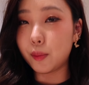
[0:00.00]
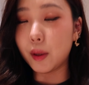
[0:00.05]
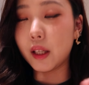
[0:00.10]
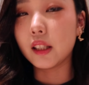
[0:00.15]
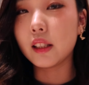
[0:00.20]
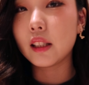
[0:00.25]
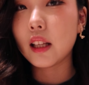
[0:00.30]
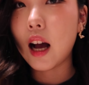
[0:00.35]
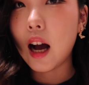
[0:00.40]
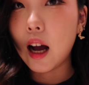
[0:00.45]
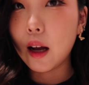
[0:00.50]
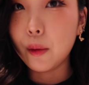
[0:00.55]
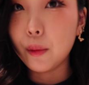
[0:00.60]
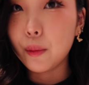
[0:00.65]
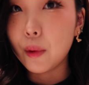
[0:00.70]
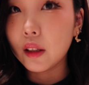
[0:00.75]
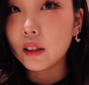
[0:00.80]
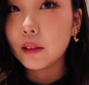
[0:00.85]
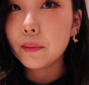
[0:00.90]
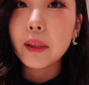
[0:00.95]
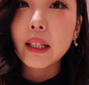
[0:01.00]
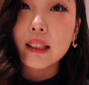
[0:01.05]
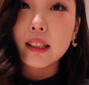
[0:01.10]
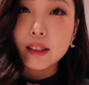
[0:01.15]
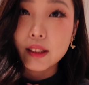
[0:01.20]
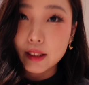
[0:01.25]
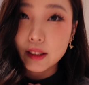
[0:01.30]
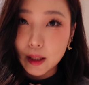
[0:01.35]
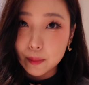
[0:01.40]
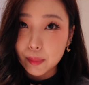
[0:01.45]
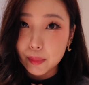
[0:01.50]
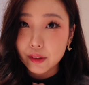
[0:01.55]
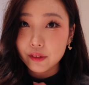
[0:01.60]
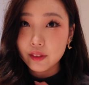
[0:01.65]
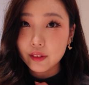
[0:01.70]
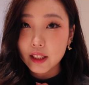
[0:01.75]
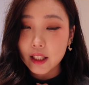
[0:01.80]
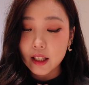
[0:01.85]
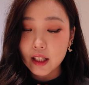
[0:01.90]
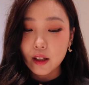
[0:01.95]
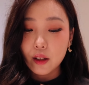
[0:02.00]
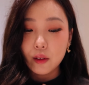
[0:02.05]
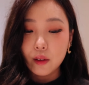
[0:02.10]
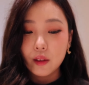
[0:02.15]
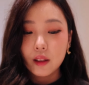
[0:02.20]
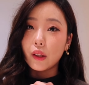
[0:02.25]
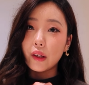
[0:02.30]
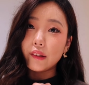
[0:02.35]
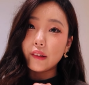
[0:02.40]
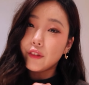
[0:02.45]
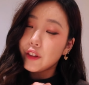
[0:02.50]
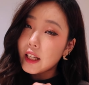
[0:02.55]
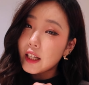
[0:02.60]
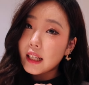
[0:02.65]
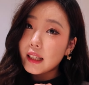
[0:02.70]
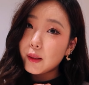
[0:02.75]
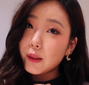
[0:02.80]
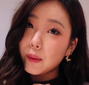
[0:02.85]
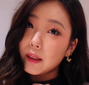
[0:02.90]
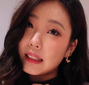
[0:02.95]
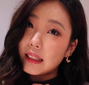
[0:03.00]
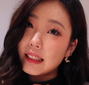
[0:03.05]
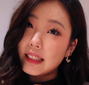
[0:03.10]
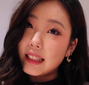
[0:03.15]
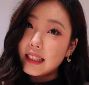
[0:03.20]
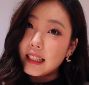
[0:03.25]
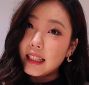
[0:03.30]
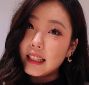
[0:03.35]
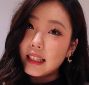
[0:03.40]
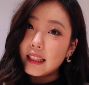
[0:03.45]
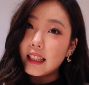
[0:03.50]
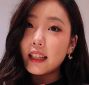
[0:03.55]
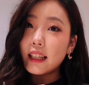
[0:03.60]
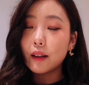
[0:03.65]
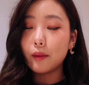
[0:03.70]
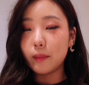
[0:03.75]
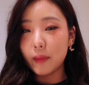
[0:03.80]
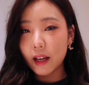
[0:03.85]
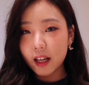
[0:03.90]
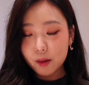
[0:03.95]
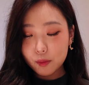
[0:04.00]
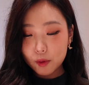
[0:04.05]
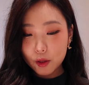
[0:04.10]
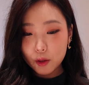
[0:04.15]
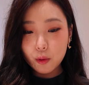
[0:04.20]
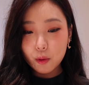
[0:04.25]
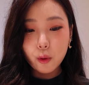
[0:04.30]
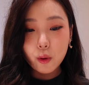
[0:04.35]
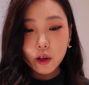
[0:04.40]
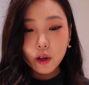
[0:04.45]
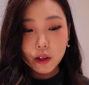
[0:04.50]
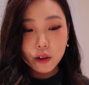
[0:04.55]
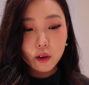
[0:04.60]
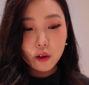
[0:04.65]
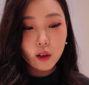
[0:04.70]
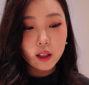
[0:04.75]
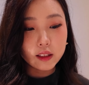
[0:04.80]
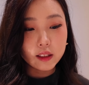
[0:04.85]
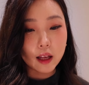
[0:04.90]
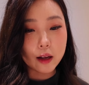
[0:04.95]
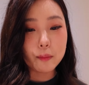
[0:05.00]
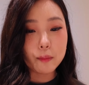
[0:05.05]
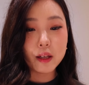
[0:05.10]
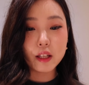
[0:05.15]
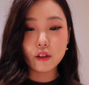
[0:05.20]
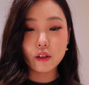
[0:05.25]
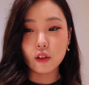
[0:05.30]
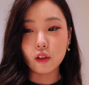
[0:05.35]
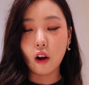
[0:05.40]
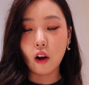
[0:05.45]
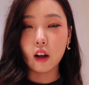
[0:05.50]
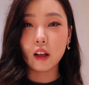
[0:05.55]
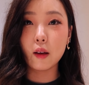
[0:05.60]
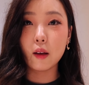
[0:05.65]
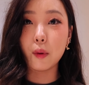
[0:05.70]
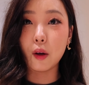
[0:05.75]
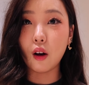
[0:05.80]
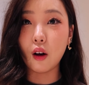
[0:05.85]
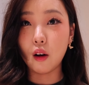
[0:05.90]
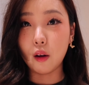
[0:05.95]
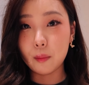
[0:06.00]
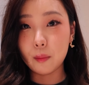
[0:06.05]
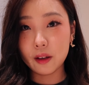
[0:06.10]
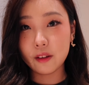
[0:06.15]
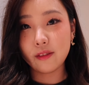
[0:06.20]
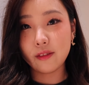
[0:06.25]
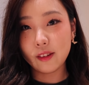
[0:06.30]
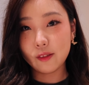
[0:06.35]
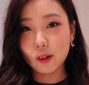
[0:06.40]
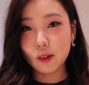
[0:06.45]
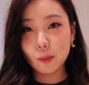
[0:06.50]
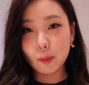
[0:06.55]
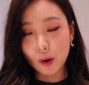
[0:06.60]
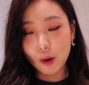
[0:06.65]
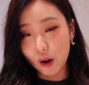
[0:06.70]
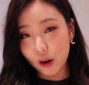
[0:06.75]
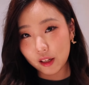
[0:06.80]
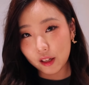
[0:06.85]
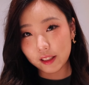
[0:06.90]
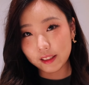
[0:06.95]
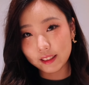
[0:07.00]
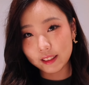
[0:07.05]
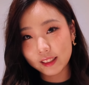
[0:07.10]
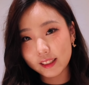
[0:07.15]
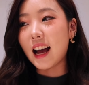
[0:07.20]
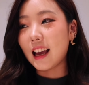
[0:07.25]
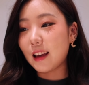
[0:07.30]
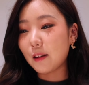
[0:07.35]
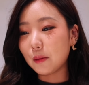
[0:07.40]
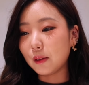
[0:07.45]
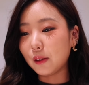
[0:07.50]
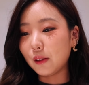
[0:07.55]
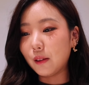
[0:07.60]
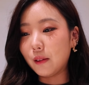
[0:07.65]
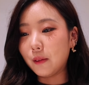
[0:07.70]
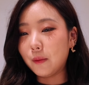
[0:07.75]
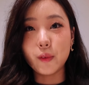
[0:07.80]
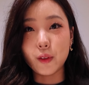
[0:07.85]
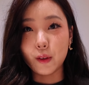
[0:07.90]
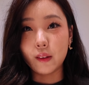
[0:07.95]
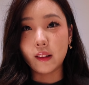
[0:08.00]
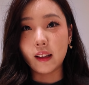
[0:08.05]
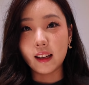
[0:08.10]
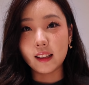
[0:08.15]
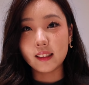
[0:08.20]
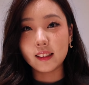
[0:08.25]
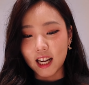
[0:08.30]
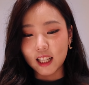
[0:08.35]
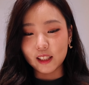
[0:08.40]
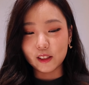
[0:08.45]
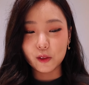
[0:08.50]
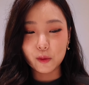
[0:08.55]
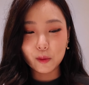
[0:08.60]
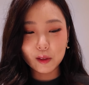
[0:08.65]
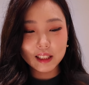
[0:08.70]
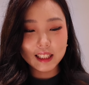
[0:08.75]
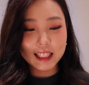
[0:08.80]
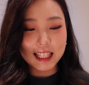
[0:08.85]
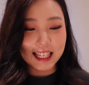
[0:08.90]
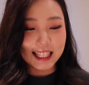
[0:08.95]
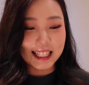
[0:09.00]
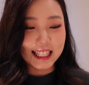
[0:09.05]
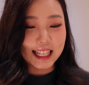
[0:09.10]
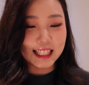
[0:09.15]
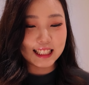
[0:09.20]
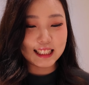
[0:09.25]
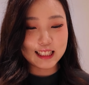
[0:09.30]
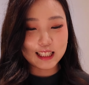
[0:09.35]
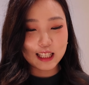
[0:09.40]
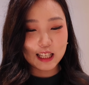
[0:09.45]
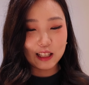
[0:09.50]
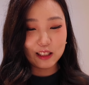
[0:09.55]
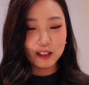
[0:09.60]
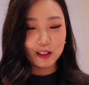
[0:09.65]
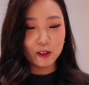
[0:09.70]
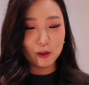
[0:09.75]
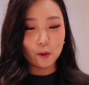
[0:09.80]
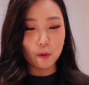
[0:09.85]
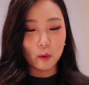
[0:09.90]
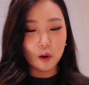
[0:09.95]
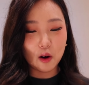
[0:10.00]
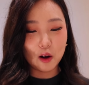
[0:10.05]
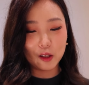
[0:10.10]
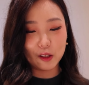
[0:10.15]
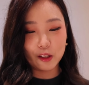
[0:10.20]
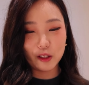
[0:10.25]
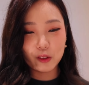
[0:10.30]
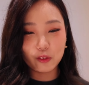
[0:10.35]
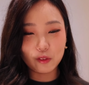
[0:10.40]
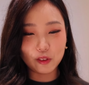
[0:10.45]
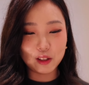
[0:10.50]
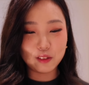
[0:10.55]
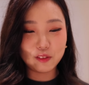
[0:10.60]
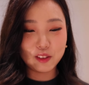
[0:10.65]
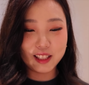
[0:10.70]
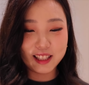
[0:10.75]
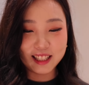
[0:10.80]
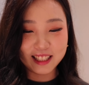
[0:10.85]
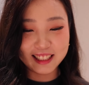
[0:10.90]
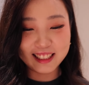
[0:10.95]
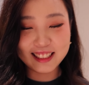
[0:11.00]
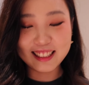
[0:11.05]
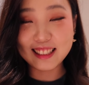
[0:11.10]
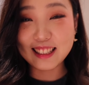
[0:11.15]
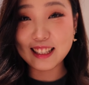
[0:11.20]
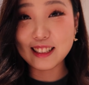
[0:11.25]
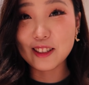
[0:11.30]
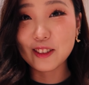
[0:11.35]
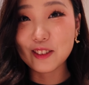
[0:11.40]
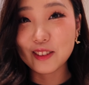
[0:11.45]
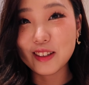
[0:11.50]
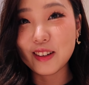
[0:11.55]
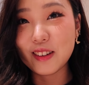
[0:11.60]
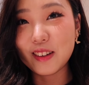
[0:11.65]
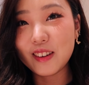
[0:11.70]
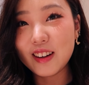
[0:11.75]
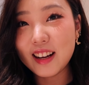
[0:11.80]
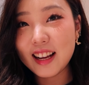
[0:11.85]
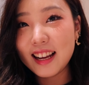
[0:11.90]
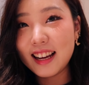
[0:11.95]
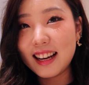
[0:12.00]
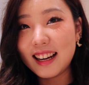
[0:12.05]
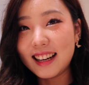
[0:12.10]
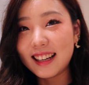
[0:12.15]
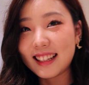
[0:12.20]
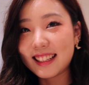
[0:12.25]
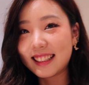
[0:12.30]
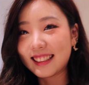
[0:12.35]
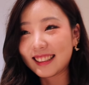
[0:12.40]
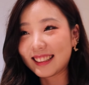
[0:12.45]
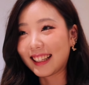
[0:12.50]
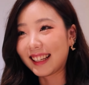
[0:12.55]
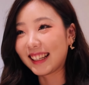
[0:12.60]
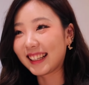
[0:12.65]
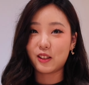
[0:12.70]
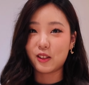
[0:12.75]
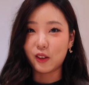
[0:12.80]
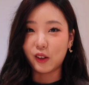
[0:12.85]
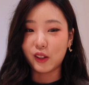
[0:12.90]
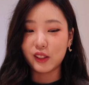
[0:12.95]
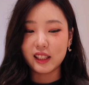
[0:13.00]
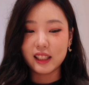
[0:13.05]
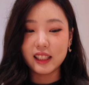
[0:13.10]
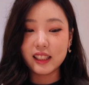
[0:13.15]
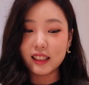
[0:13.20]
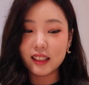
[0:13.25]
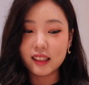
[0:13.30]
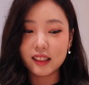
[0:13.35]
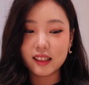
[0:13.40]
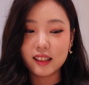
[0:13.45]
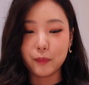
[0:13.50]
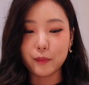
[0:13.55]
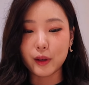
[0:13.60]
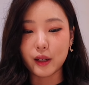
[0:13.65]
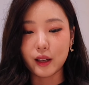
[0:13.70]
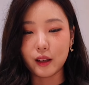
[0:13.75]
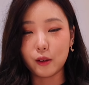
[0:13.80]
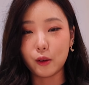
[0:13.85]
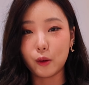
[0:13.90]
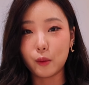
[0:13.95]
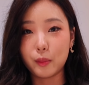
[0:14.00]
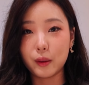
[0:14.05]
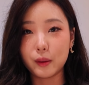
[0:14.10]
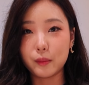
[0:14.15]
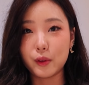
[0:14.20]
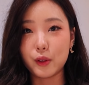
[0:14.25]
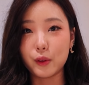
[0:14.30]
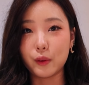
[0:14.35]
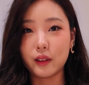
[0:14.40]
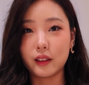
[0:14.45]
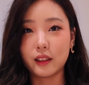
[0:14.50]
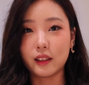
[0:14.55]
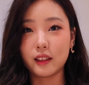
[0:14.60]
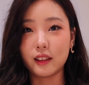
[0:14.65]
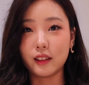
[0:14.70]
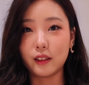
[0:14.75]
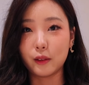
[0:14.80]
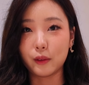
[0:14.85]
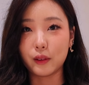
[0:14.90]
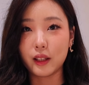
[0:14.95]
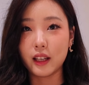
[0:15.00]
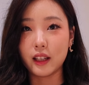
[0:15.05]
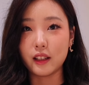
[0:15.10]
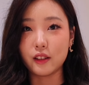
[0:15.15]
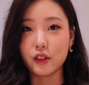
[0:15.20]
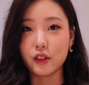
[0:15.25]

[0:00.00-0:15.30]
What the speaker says: because I want to make a separate video. So if you guys want to see like a makeup tutorial and like me just talking about all my favorite products, I will do that. I just want to like kind of test the waters for everything because I don't know how to like start this, but I hope I'm doing an okay